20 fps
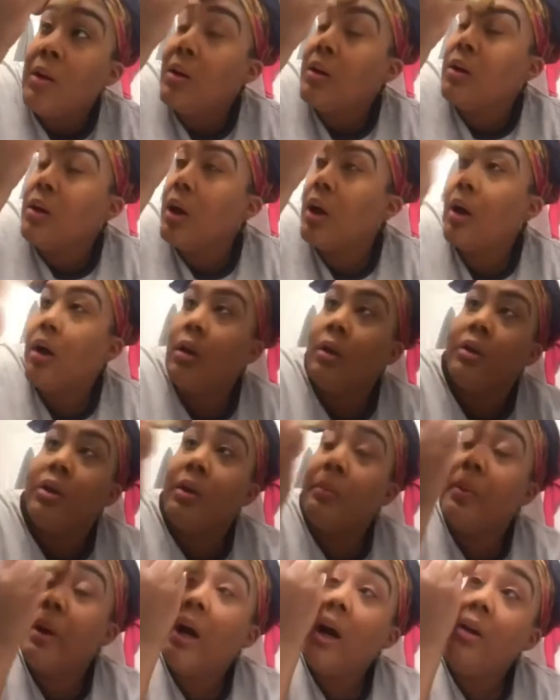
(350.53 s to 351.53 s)
Y'all, the
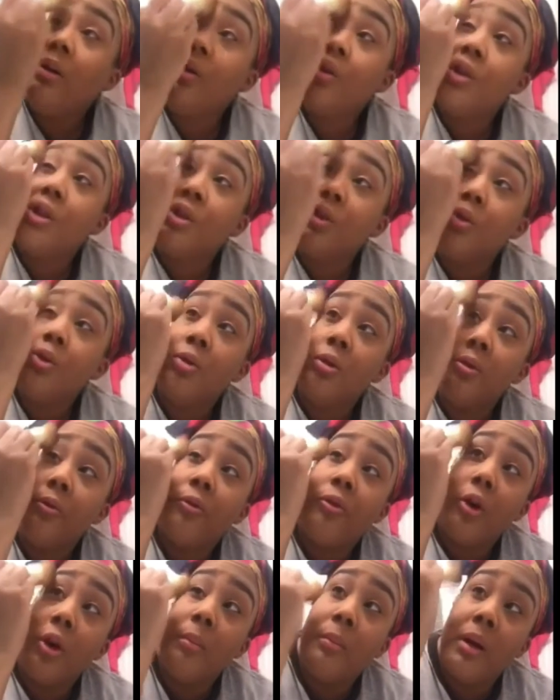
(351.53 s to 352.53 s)
powder just do it
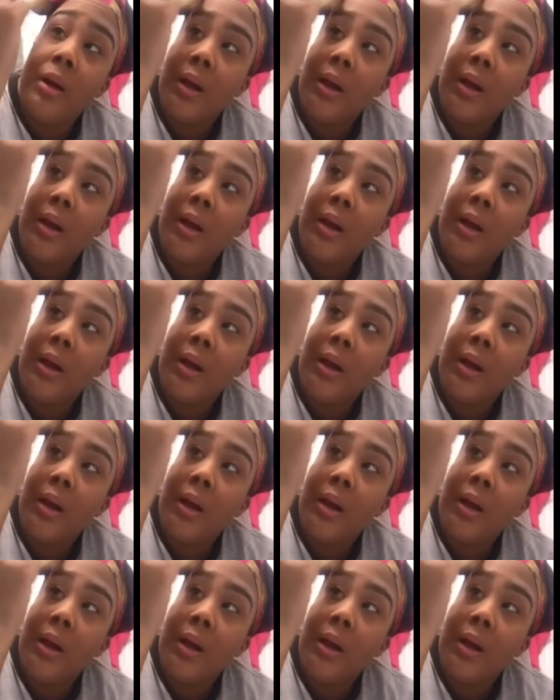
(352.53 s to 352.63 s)
for me.